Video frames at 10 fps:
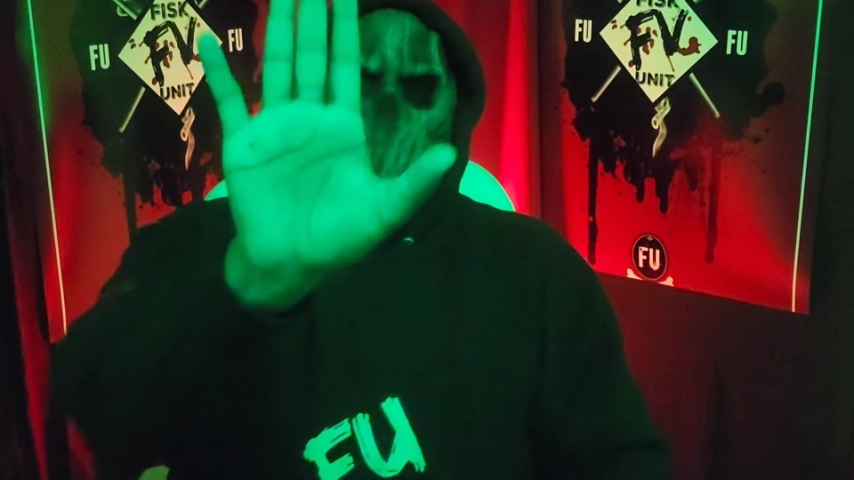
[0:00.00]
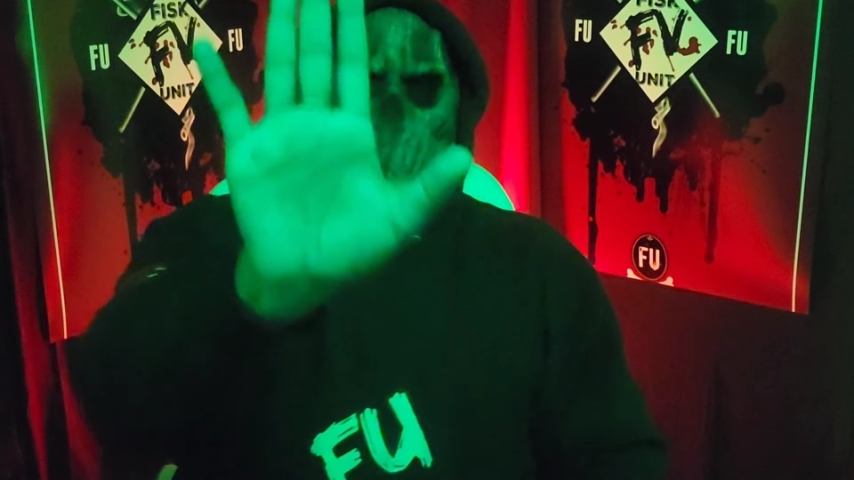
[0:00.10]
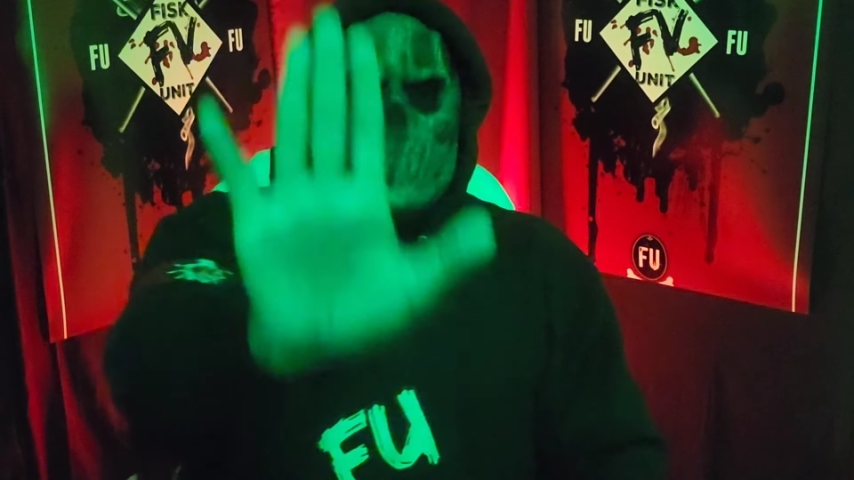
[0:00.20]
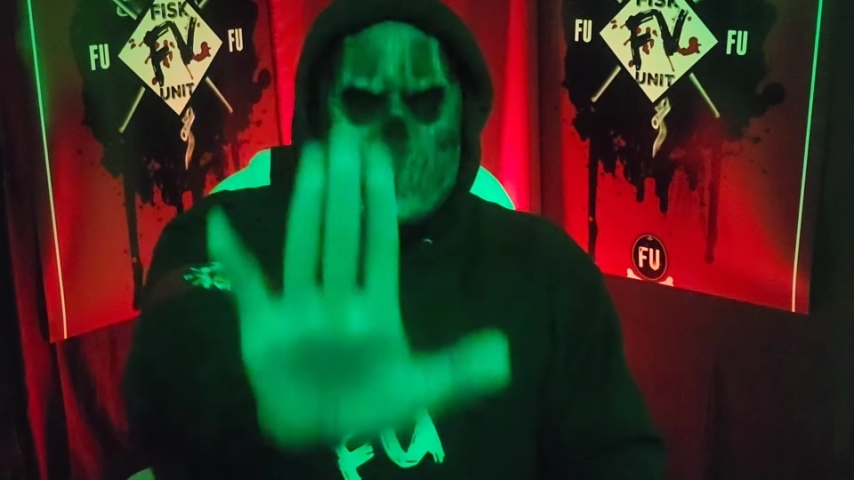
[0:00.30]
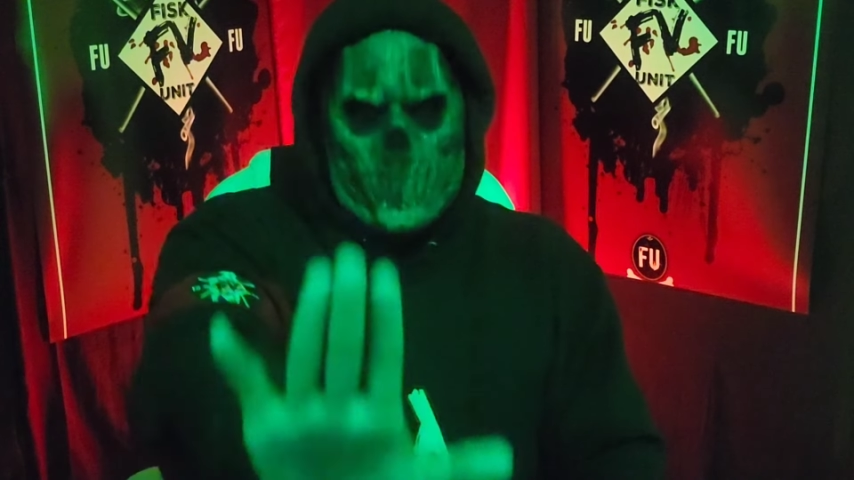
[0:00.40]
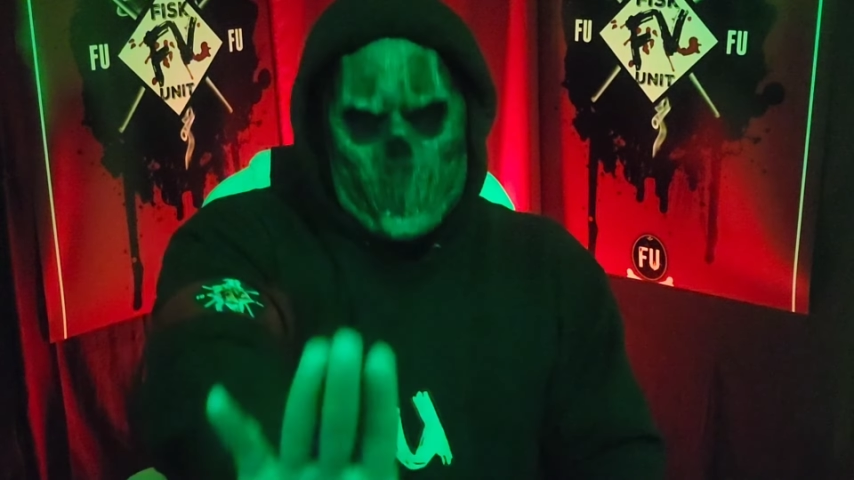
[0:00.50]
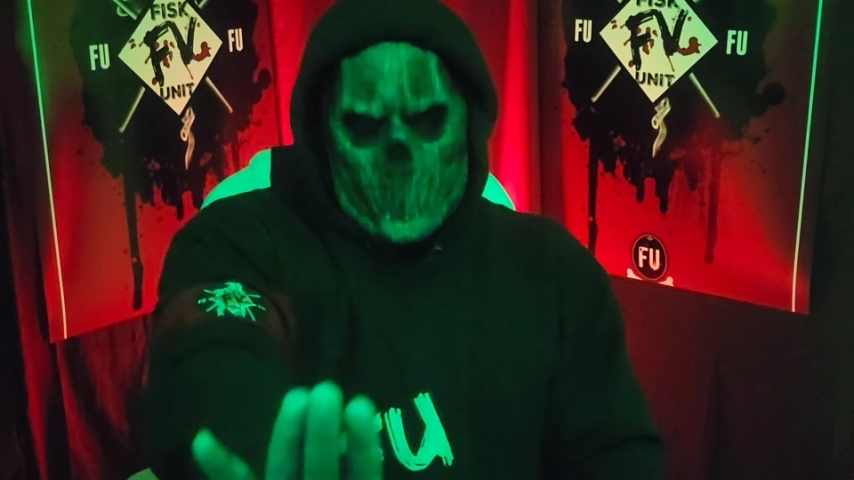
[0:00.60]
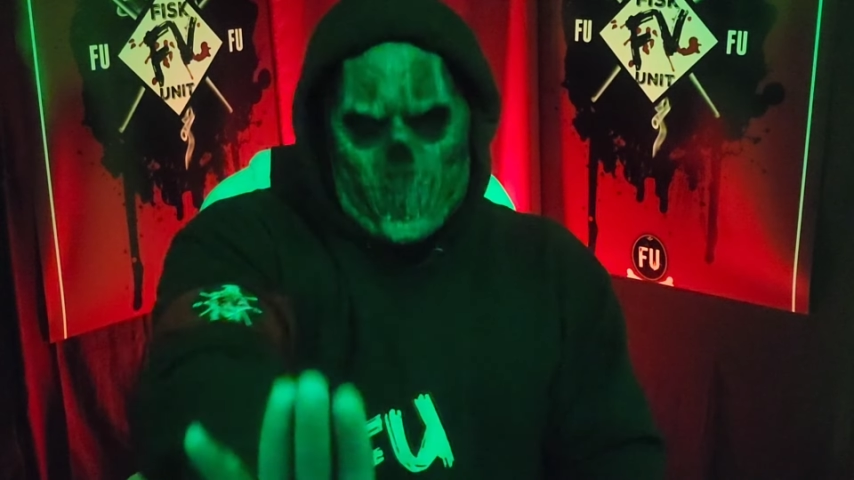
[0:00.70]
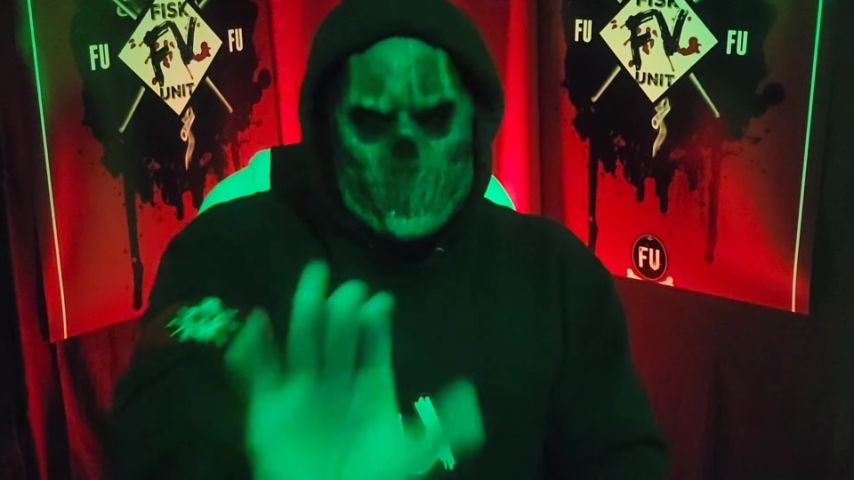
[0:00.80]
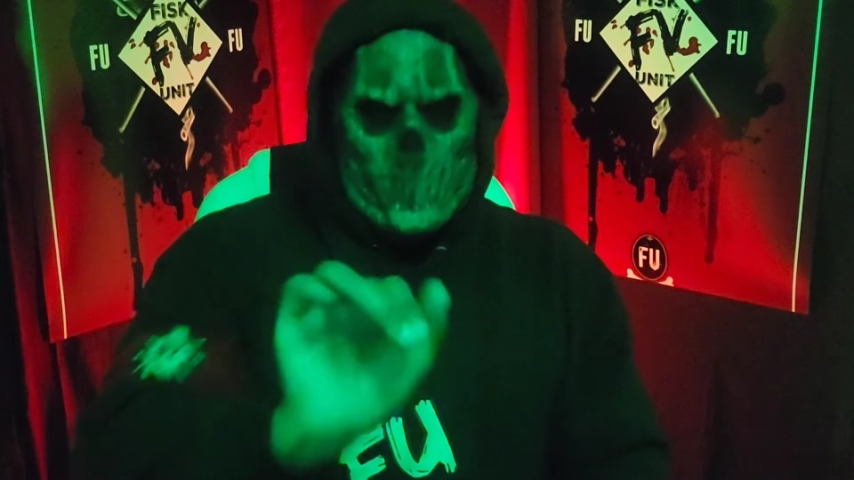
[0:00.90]
Tread
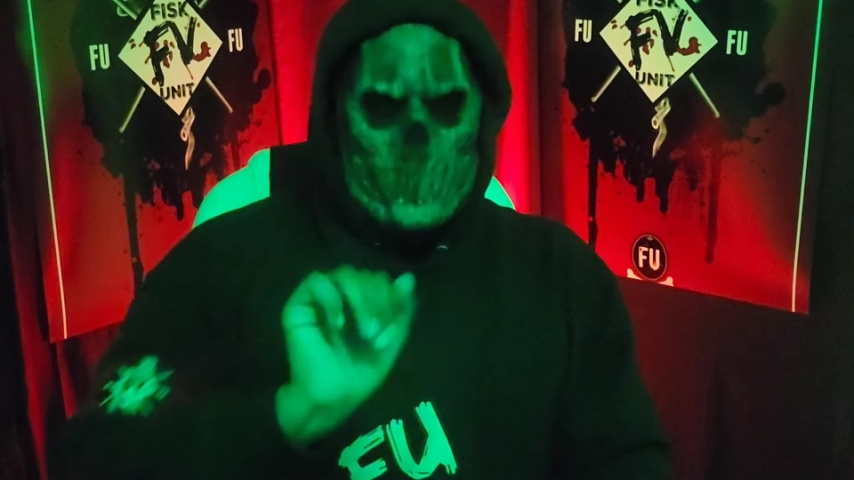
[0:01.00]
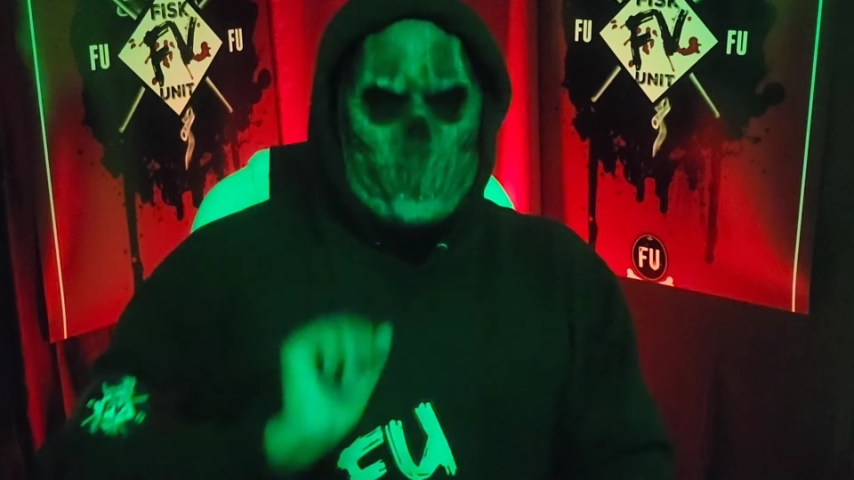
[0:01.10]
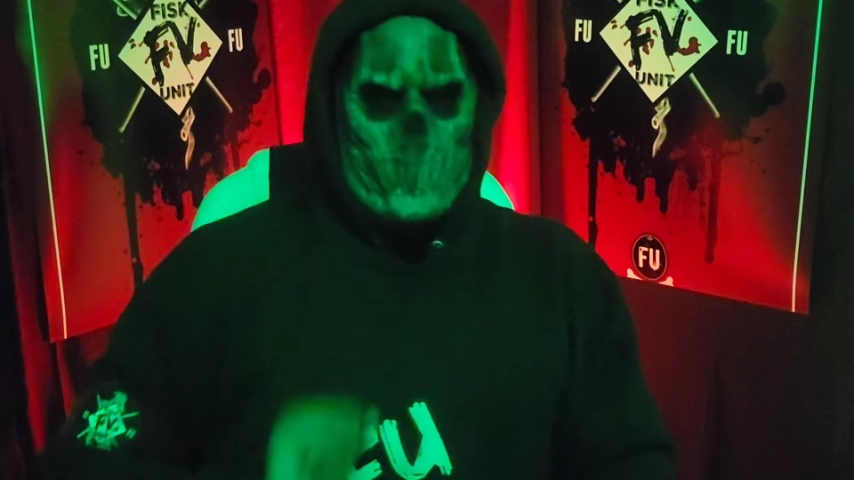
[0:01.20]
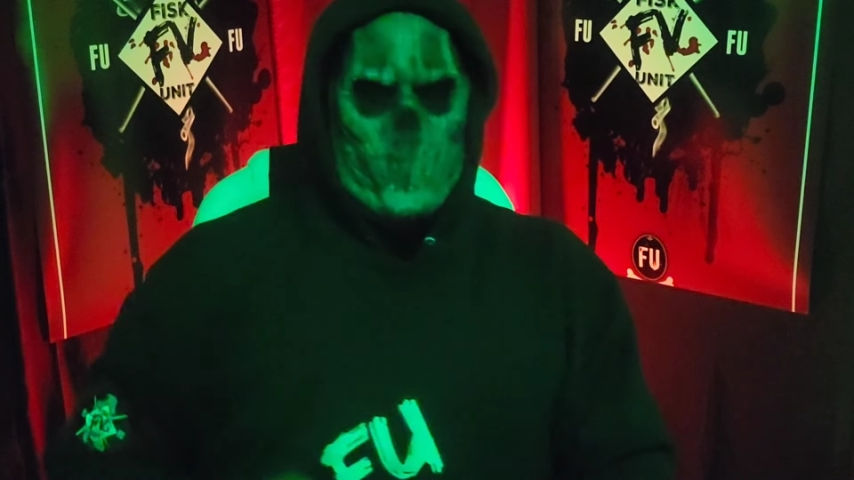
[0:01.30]
carefully.